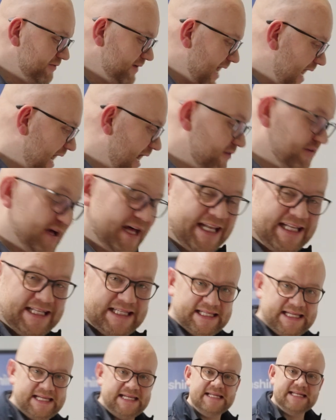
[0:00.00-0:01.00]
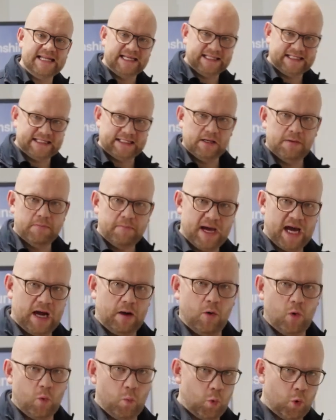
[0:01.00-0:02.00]
to have a leading
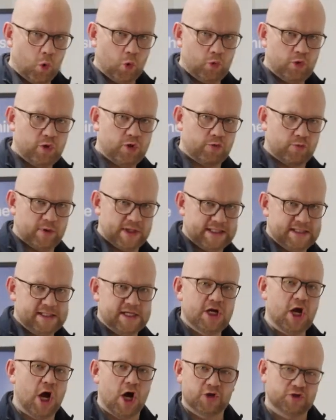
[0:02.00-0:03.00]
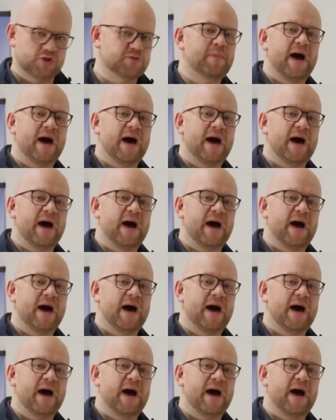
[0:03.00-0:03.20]
Powerwall 3. You can't just